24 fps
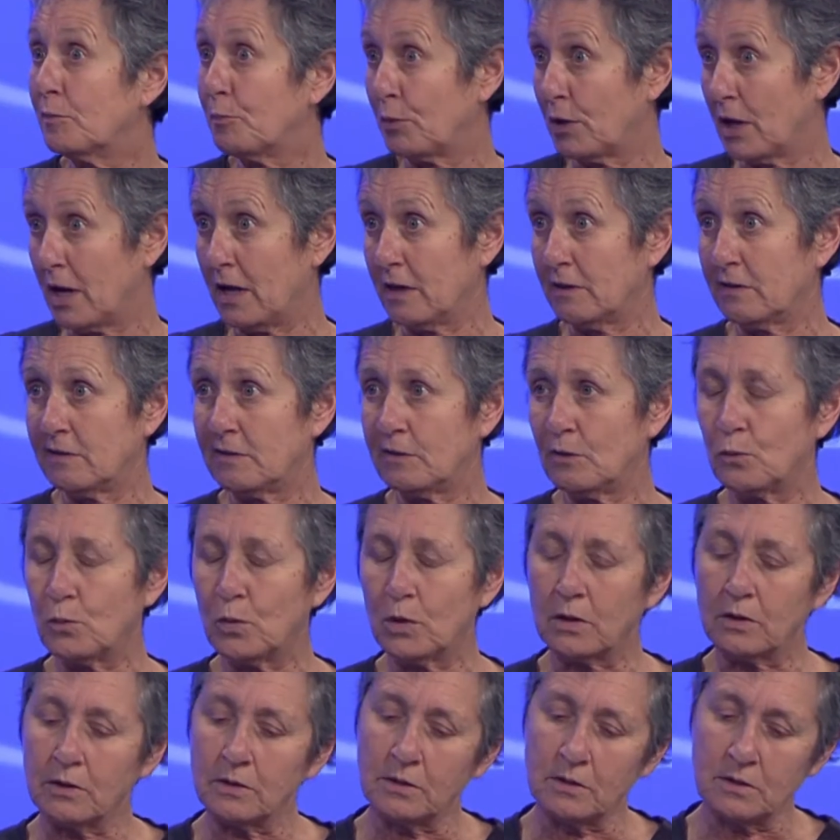plants to
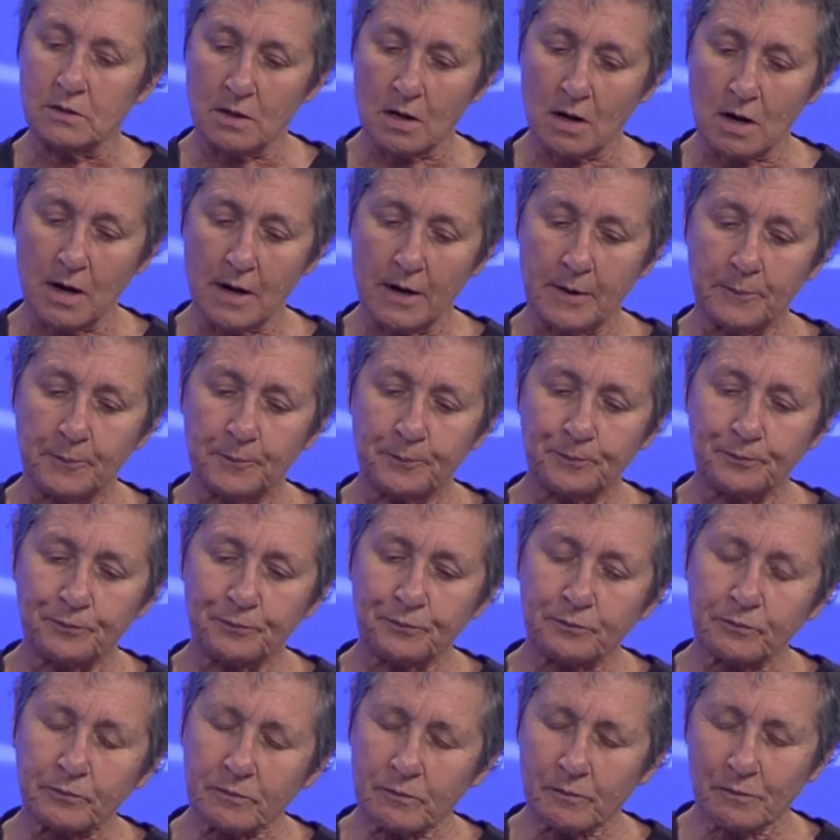wilt and die.
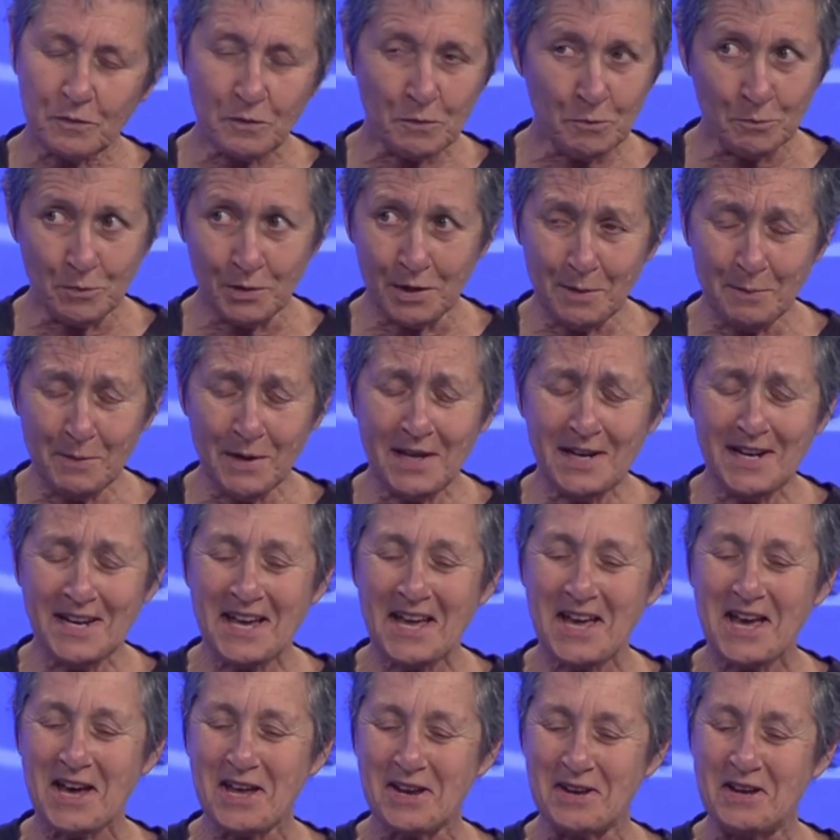But I'm getting
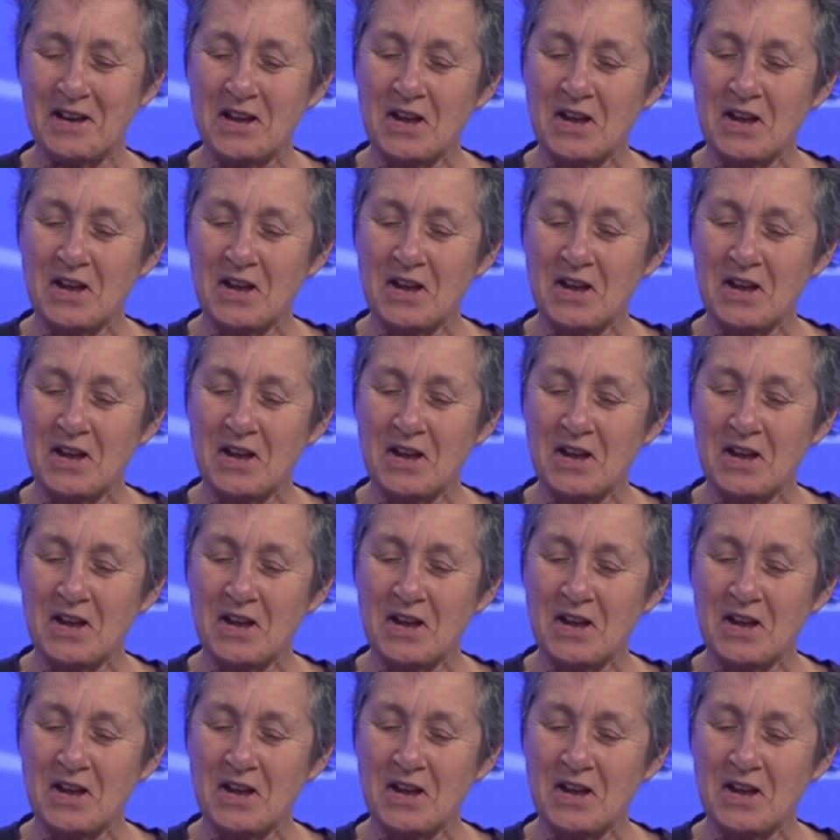ahead.